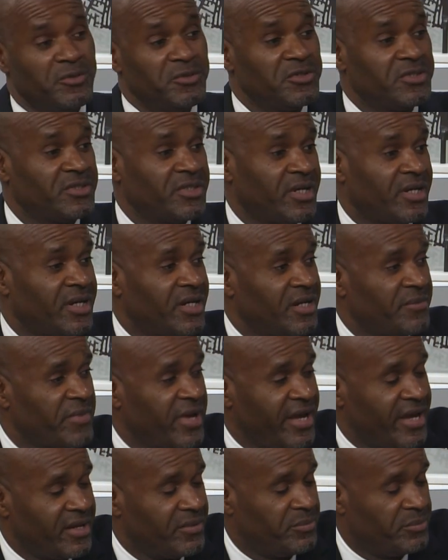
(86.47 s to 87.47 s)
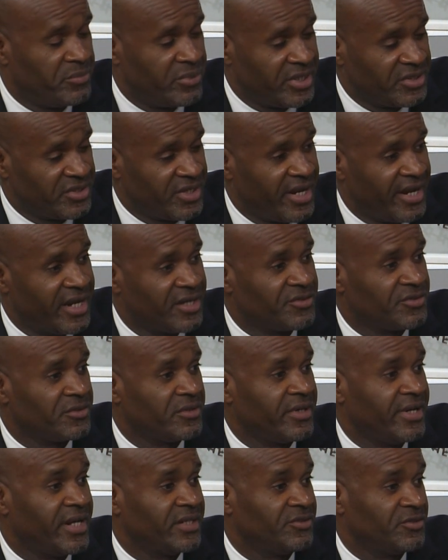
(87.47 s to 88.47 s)
who's had breast cancer
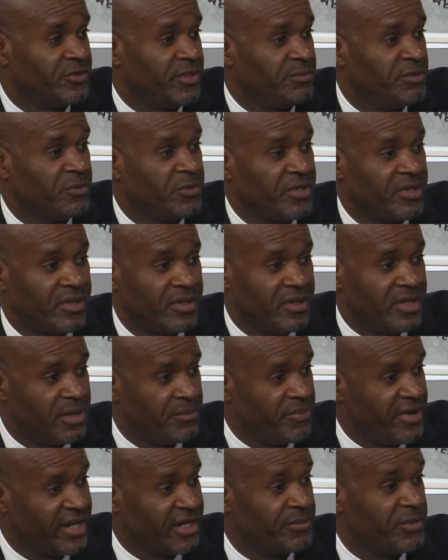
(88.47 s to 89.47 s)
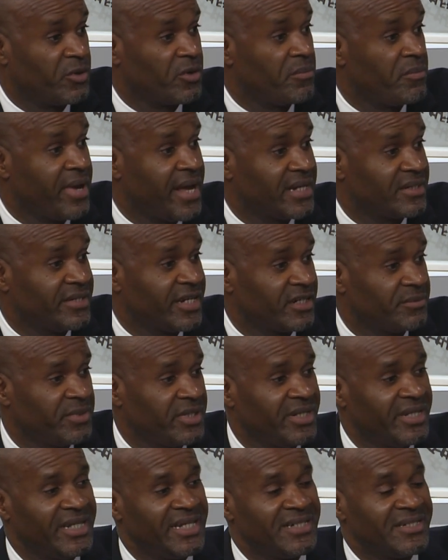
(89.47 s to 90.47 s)
and had treatment with a lumpectomy or a
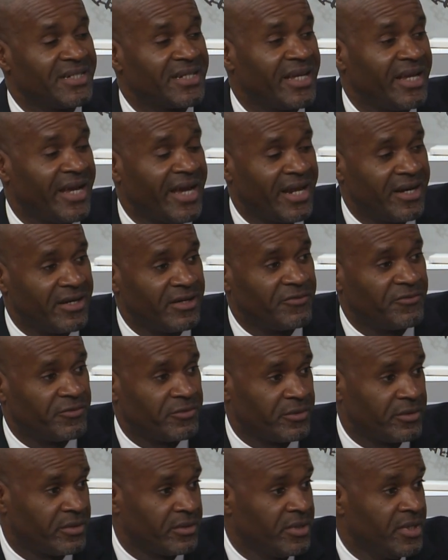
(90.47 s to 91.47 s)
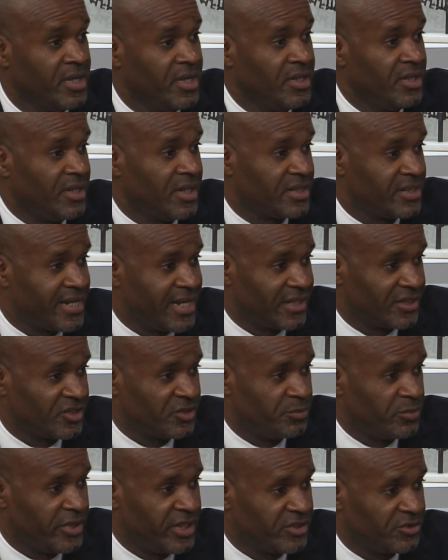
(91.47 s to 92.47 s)
mastectomy is a candidate for
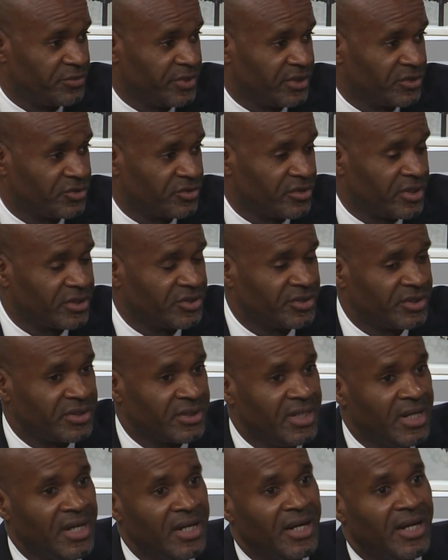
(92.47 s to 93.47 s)
autologous breast reconstruction.